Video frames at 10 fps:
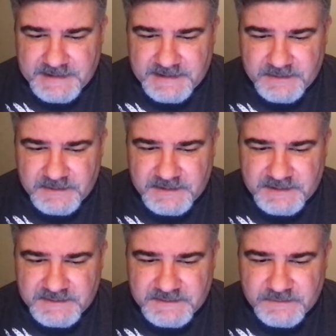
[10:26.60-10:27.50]

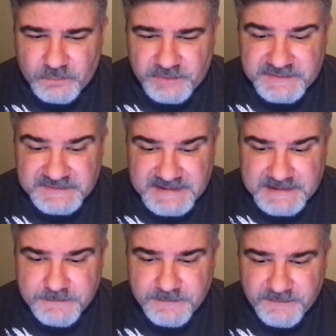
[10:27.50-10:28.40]
it would
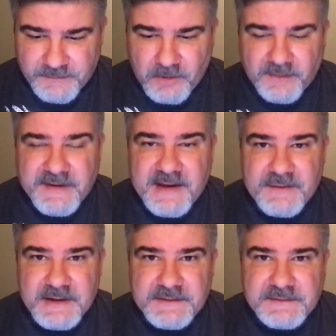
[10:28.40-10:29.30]
seem from all the
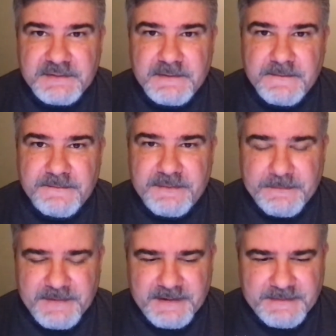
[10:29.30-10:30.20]
evidence
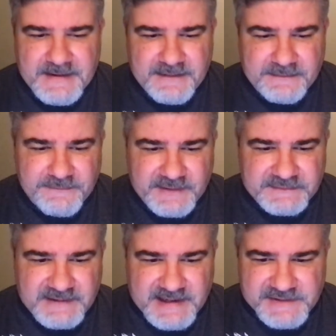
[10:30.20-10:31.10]
from the
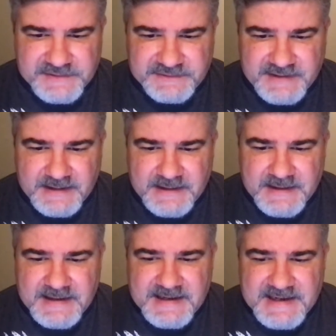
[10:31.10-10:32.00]
investigations that
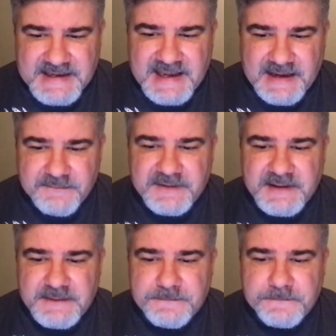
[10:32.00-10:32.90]
he caved
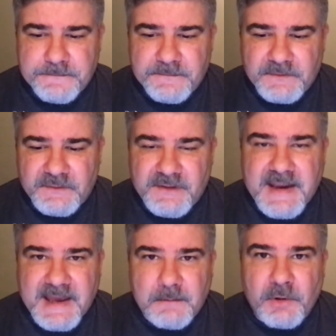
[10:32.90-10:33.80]
in to
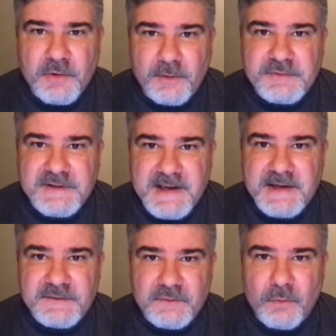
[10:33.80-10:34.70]
the animal crouching
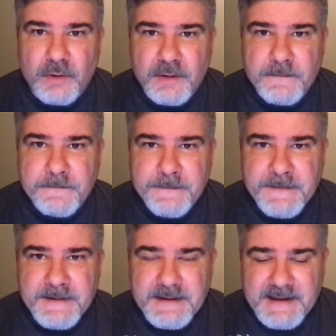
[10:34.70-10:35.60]
at his door
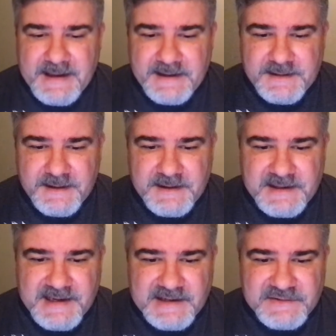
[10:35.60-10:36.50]
and
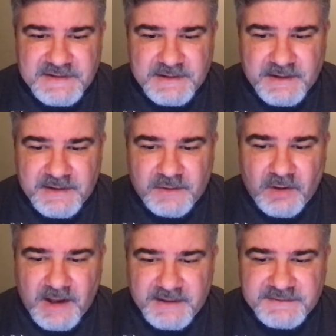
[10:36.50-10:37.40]
engaged in a
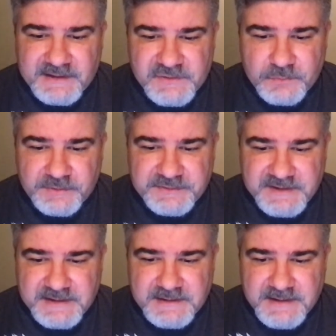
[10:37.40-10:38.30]
lot of sexual
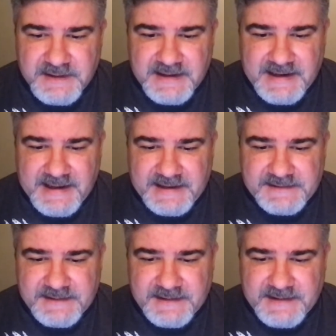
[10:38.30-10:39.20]
sin
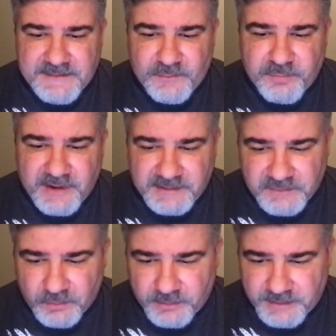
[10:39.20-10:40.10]
and even
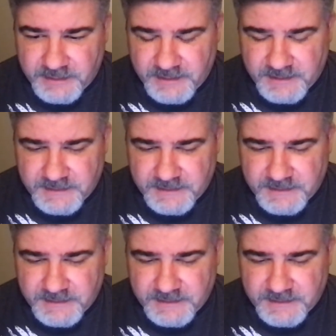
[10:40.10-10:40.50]
predatory